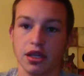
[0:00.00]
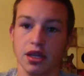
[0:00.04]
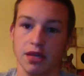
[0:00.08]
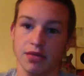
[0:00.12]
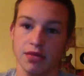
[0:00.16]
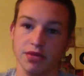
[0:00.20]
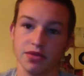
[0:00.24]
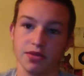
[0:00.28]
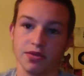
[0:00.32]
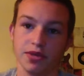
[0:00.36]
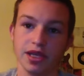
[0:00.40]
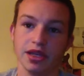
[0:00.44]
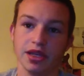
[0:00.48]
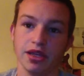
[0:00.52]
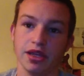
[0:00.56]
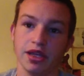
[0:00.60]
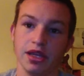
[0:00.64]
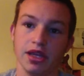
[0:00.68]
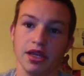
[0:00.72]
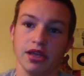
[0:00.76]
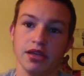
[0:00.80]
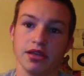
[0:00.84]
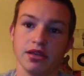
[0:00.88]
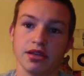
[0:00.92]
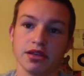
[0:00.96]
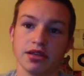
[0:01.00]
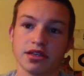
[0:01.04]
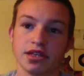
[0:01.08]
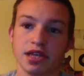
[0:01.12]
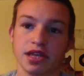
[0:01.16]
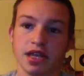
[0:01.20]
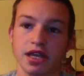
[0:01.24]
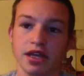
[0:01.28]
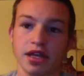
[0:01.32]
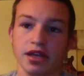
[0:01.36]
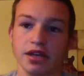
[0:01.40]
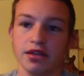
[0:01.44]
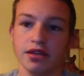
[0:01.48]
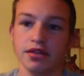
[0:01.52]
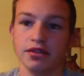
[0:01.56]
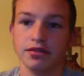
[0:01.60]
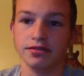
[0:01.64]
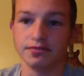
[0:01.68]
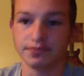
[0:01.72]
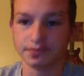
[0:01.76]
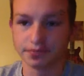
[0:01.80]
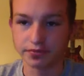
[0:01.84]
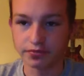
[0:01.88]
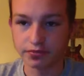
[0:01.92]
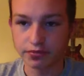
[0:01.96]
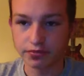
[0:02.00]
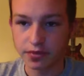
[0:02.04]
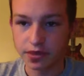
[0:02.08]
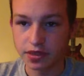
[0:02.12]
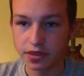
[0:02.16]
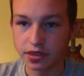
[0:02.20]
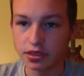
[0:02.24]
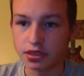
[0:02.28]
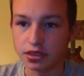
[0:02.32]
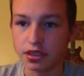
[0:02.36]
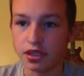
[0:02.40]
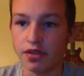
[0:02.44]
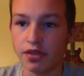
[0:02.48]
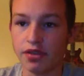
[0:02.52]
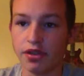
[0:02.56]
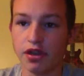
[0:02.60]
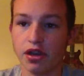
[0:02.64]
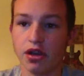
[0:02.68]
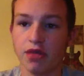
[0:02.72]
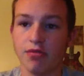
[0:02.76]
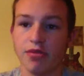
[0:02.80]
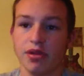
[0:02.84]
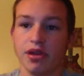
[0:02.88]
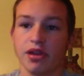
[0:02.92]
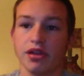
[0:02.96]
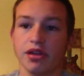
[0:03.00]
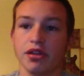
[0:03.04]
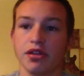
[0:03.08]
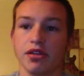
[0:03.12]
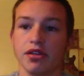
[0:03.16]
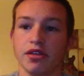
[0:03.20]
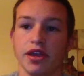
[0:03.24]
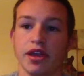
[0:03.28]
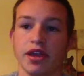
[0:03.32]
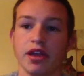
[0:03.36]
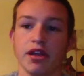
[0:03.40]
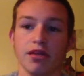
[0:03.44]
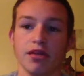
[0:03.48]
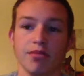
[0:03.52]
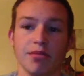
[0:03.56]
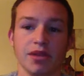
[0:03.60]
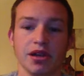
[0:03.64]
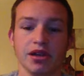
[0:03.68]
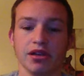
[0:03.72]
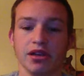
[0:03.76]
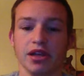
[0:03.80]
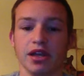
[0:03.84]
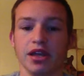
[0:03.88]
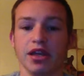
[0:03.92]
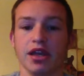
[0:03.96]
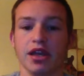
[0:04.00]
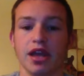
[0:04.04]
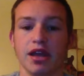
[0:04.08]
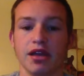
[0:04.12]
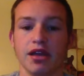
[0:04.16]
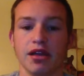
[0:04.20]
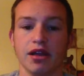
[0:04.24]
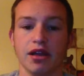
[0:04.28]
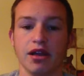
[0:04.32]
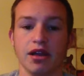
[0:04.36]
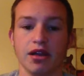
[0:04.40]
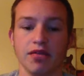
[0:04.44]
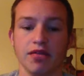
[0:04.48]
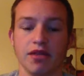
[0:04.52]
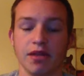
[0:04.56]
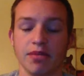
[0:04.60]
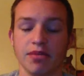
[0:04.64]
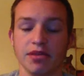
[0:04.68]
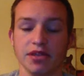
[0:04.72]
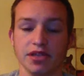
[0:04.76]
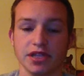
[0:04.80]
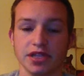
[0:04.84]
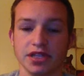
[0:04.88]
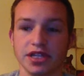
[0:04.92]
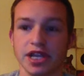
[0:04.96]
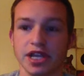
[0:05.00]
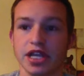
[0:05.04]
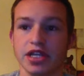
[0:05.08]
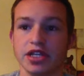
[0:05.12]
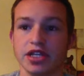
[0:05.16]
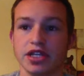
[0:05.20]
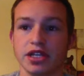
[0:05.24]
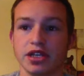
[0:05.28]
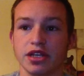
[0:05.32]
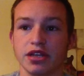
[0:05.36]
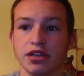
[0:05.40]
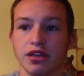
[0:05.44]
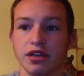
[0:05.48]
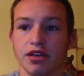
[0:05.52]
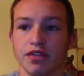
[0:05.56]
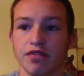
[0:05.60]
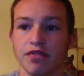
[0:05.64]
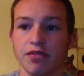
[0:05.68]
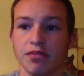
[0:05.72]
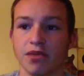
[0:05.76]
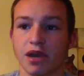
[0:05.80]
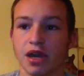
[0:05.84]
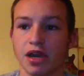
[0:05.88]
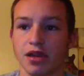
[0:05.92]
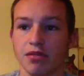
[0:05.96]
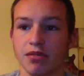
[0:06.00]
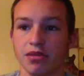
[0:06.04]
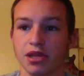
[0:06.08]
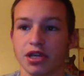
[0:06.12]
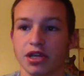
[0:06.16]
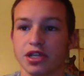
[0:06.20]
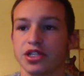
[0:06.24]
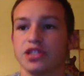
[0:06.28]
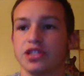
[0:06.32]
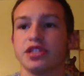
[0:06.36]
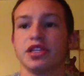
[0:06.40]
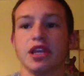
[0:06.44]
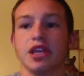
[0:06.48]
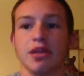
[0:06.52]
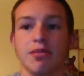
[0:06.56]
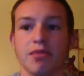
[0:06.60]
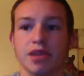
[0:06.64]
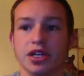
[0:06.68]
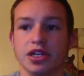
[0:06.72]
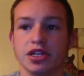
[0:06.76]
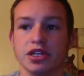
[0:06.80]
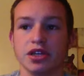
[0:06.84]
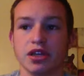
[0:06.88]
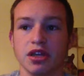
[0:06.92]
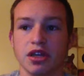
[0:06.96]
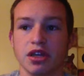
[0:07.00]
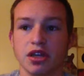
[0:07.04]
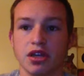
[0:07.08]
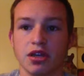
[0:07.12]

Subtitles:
Zwingli said they are merely a representation of the body and blood, just an image.